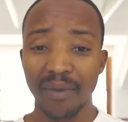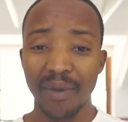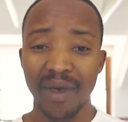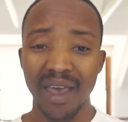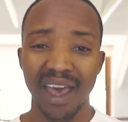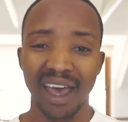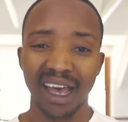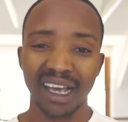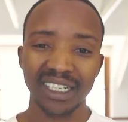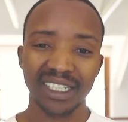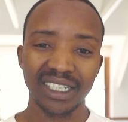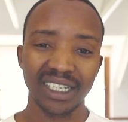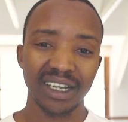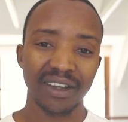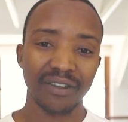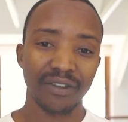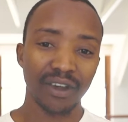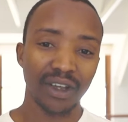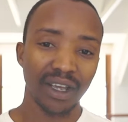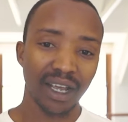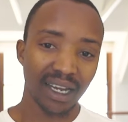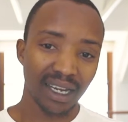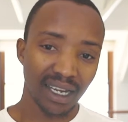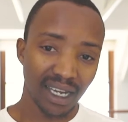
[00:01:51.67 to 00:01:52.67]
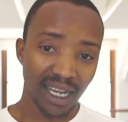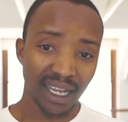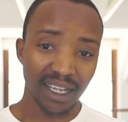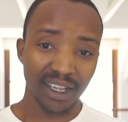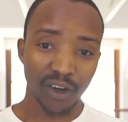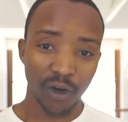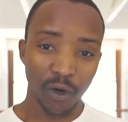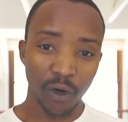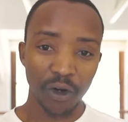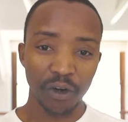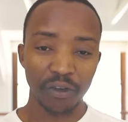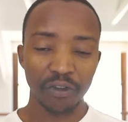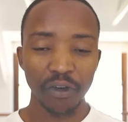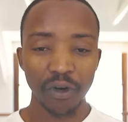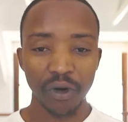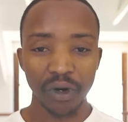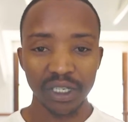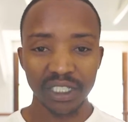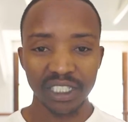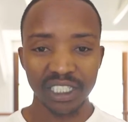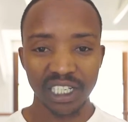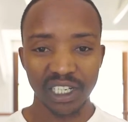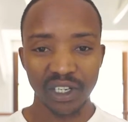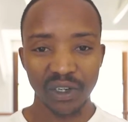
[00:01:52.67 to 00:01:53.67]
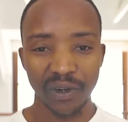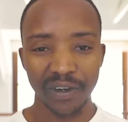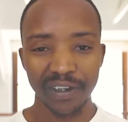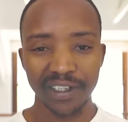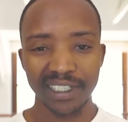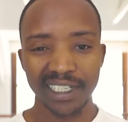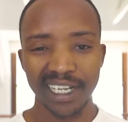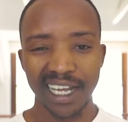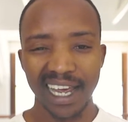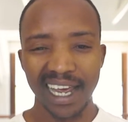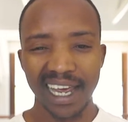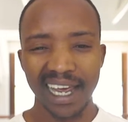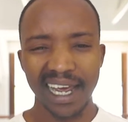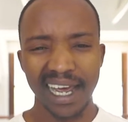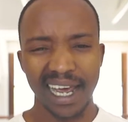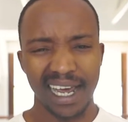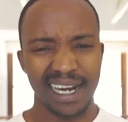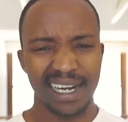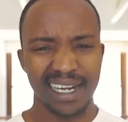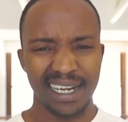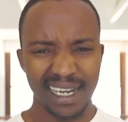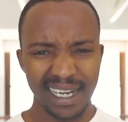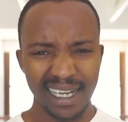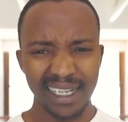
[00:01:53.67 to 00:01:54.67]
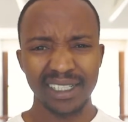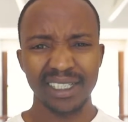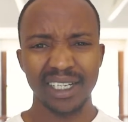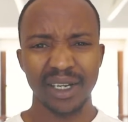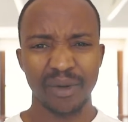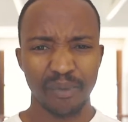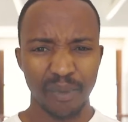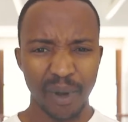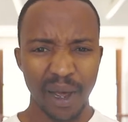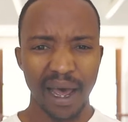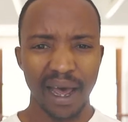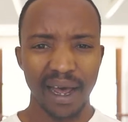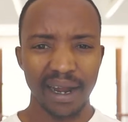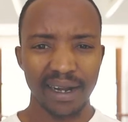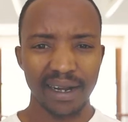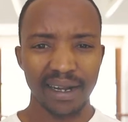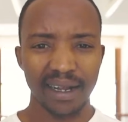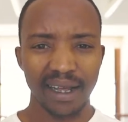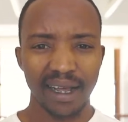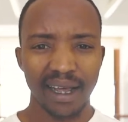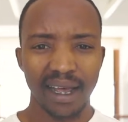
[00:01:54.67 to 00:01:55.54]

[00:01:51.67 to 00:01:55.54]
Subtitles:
me actually if you can hear the autofocusing noise and is it bad.